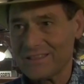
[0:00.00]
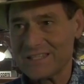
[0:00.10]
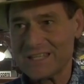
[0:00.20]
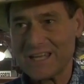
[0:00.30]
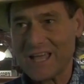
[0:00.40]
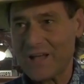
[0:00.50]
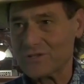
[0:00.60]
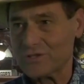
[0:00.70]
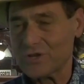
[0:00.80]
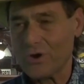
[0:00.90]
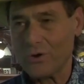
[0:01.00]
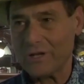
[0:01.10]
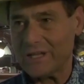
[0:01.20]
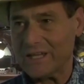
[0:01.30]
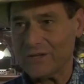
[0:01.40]
the city council
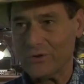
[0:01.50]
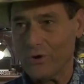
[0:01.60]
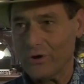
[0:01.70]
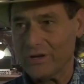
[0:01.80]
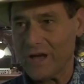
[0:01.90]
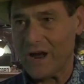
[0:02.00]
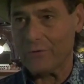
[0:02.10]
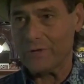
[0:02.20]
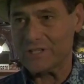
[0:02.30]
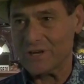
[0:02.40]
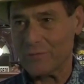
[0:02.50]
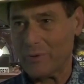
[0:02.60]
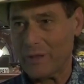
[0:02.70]
totally ignored our regional